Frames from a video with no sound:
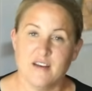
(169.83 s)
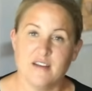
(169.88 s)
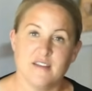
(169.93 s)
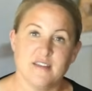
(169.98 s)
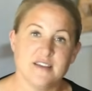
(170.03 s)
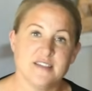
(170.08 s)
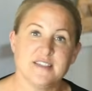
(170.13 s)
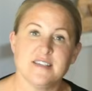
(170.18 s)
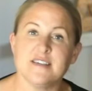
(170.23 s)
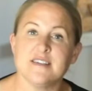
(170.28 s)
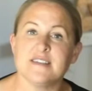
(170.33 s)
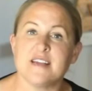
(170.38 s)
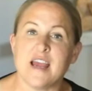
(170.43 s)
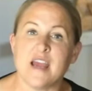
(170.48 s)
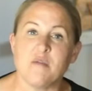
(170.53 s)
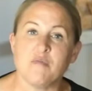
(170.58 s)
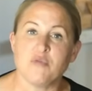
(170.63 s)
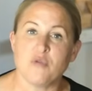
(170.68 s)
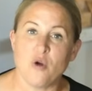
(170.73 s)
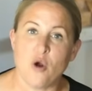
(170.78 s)
This is
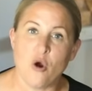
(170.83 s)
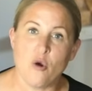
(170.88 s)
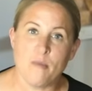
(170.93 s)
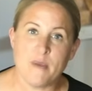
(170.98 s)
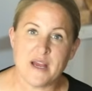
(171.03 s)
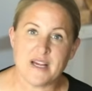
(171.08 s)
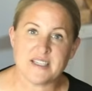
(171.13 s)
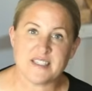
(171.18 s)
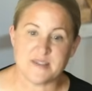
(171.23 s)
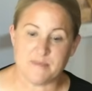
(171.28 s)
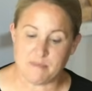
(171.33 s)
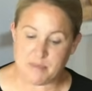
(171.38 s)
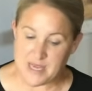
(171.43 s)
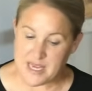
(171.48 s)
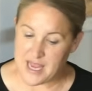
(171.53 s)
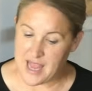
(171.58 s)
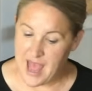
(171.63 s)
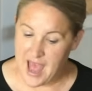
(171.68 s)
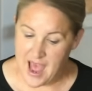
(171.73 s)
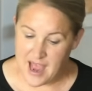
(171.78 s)
a ProMix
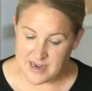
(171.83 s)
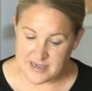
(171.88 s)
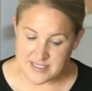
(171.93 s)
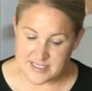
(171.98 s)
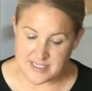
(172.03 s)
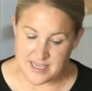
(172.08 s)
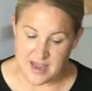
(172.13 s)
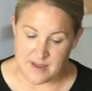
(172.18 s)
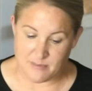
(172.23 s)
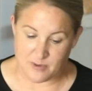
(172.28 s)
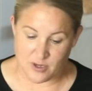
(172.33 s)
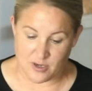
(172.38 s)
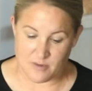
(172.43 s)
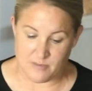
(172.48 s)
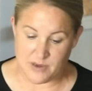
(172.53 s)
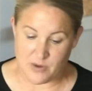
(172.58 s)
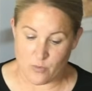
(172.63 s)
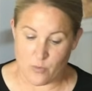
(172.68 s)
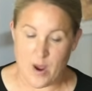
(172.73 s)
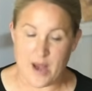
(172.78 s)
BX. I'm gonna
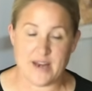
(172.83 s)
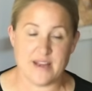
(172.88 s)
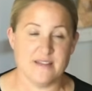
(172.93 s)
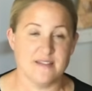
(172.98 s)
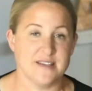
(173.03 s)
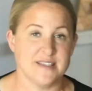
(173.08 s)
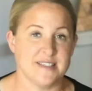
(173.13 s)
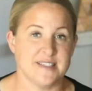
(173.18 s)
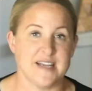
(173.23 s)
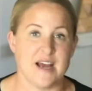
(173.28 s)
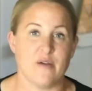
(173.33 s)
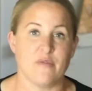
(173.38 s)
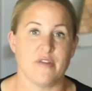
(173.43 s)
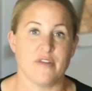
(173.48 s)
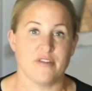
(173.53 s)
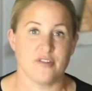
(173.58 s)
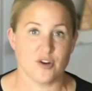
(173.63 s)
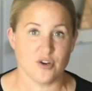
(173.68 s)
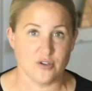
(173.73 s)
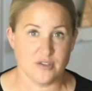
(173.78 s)
be wetting this down
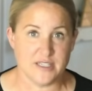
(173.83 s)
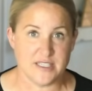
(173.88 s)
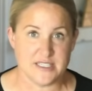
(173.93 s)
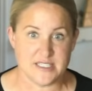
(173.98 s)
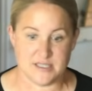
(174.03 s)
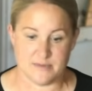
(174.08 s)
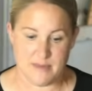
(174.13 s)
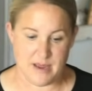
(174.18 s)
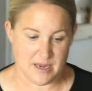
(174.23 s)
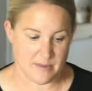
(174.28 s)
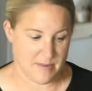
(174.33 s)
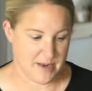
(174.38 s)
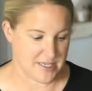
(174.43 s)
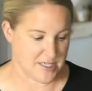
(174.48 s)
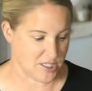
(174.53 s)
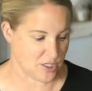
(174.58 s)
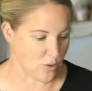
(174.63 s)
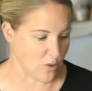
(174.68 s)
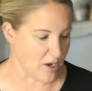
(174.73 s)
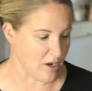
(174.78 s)
thoroughly to make my
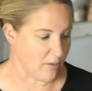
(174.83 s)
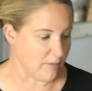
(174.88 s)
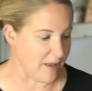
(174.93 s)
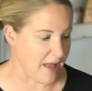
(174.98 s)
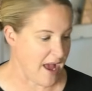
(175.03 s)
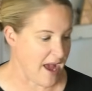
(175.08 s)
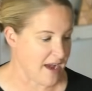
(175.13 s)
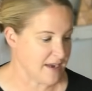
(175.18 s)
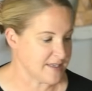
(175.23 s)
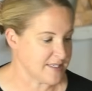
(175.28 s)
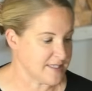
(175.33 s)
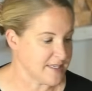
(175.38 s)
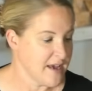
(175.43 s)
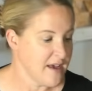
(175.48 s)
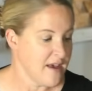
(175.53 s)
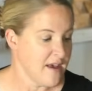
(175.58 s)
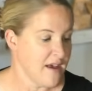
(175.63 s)
soil blocks.